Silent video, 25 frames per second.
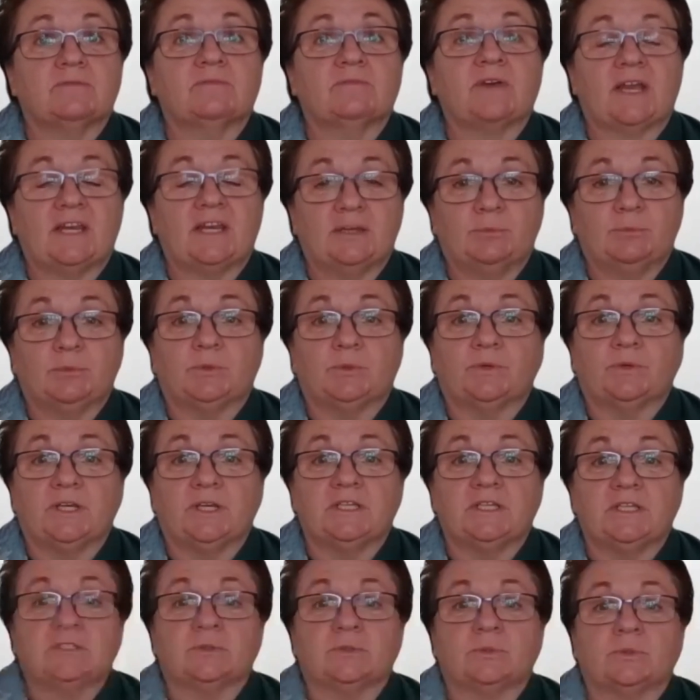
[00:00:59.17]
valuable
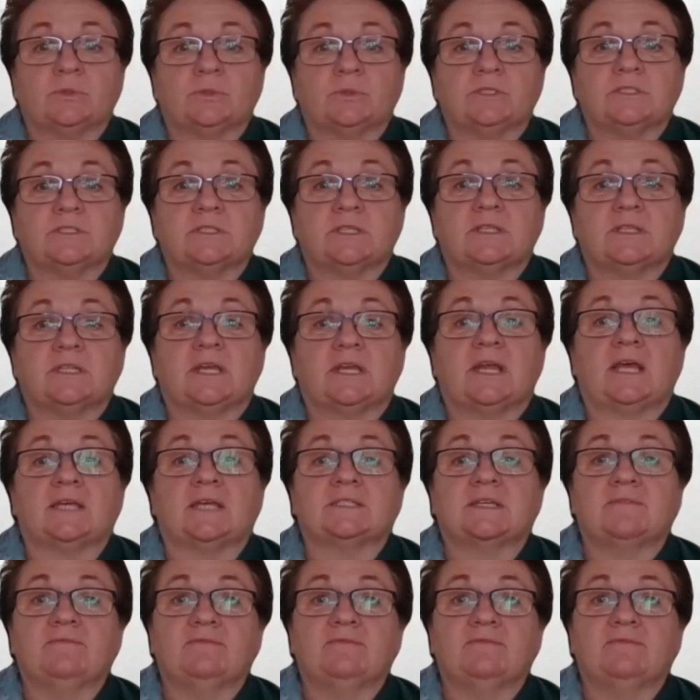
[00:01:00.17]
resource that has